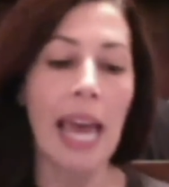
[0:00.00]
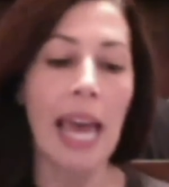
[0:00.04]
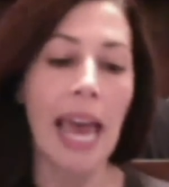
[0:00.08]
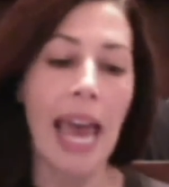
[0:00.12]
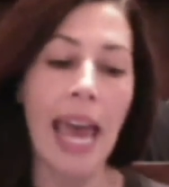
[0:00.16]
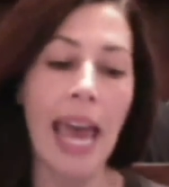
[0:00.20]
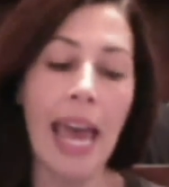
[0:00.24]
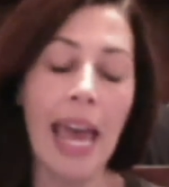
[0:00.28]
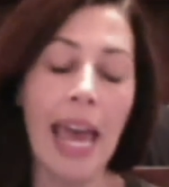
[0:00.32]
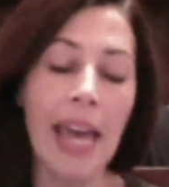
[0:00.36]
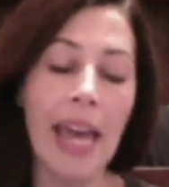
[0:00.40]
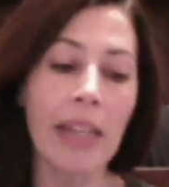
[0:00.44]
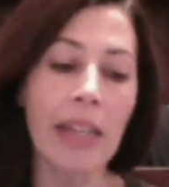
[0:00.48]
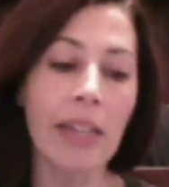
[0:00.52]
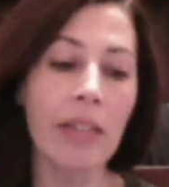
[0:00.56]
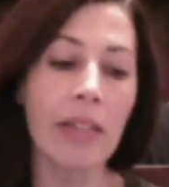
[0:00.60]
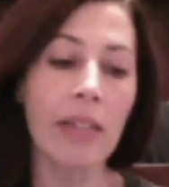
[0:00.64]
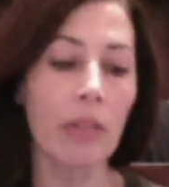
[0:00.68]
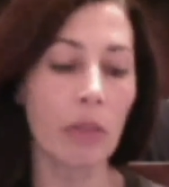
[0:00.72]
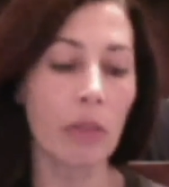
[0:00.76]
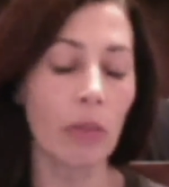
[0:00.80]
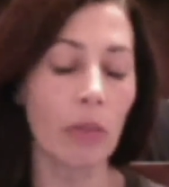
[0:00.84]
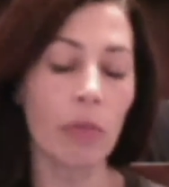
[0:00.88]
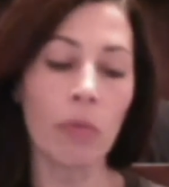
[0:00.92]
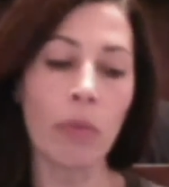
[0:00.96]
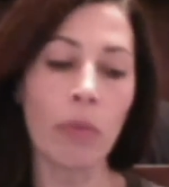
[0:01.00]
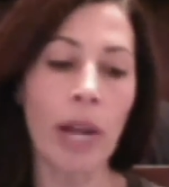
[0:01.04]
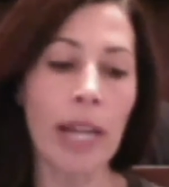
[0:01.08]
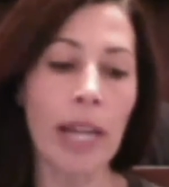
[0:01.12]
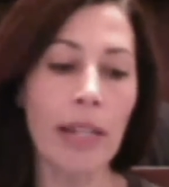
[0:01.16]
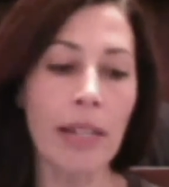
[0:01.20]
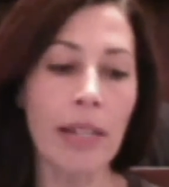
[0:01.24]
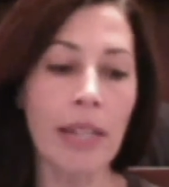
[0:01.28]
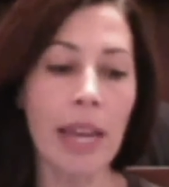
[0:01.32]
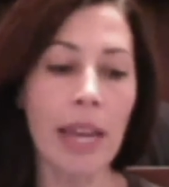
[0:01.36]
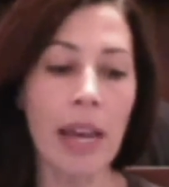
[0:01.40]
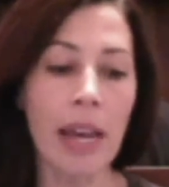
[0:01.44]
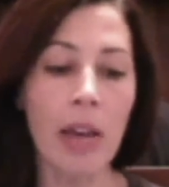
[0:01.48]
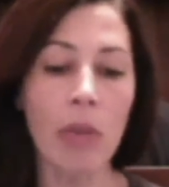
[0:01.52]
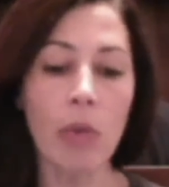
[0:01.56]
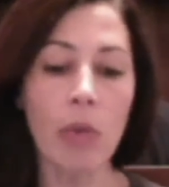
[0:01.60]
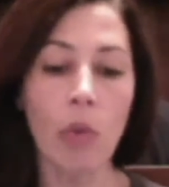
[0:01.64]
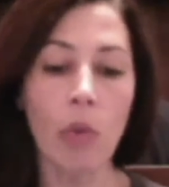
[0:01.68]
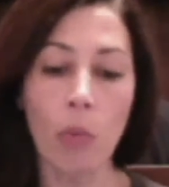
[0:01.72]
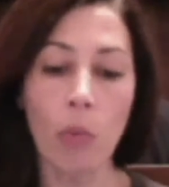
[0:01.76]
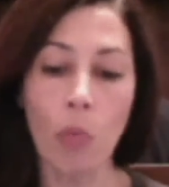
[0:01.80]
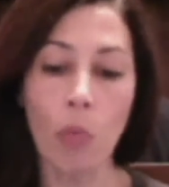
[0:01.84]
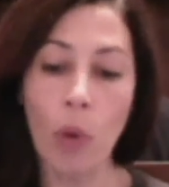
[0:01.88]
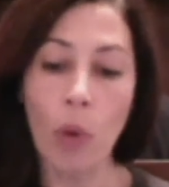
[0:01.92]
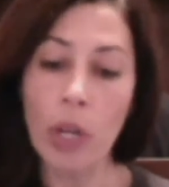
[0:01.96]
And write down
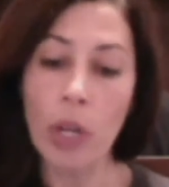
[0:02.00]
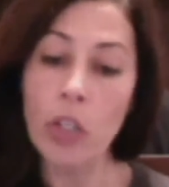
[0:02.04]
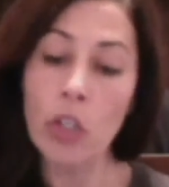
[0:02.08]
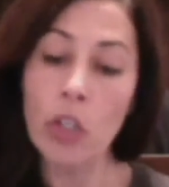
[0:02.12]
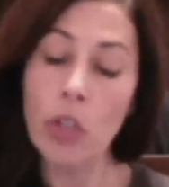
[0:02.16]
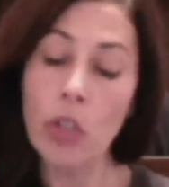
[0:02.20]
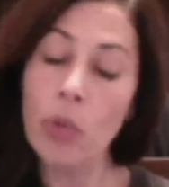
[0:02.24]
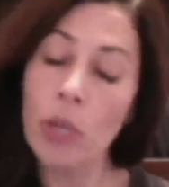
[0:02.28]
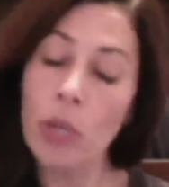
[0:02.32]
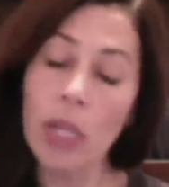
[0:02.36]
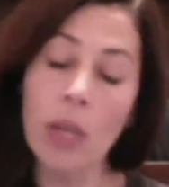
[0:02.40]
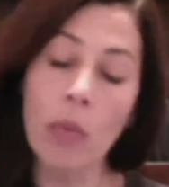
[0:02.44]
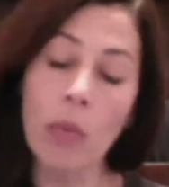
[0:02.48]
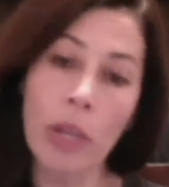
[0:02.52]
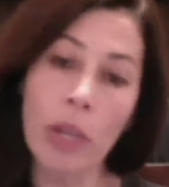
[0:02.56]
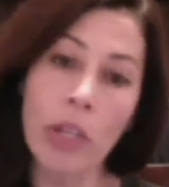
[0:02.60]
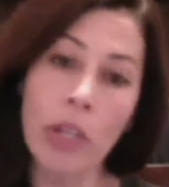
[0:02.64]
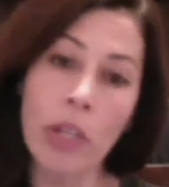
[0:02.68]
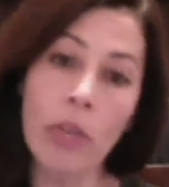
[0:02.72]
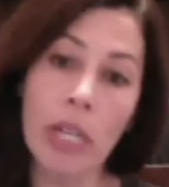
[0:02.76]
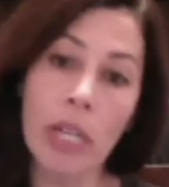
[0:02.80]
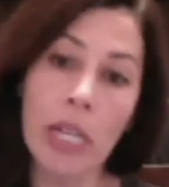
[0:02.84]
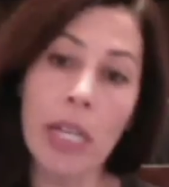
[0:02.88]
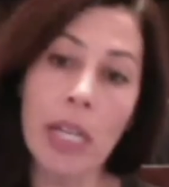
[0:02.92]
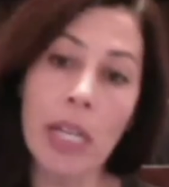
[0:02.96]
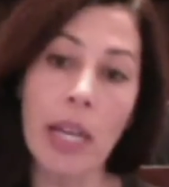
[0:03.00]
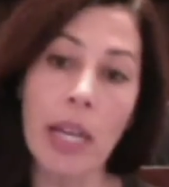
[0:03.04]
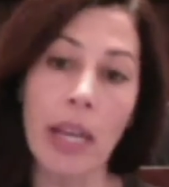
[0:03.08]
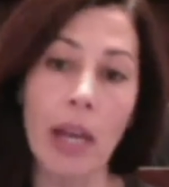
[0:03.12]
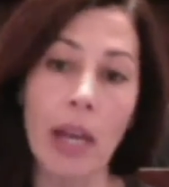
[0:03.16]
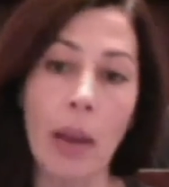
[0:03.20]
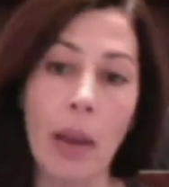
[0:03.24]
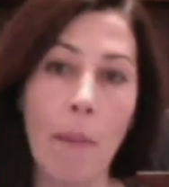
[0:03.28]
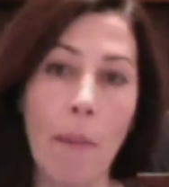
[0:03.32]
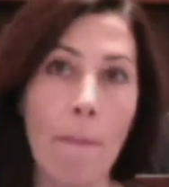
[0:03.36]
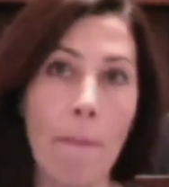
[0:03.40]
what you eat when you're eating.